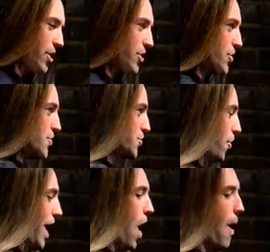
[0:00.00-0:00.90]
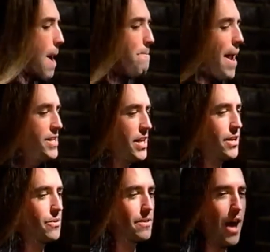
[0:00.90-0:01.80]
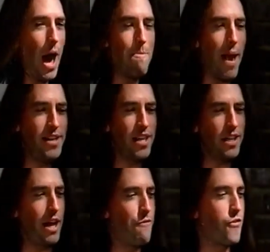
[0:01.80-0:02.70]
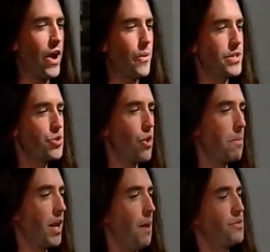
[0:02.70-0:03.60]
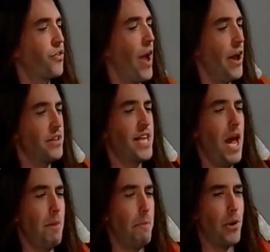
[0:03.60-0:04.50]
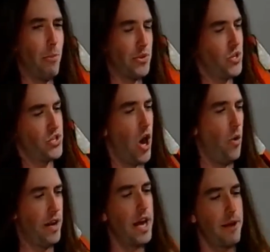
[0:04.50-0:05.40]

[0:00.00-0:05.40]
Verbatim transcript: So now I basic I basically frequent strip clubs for entertainment purposes only.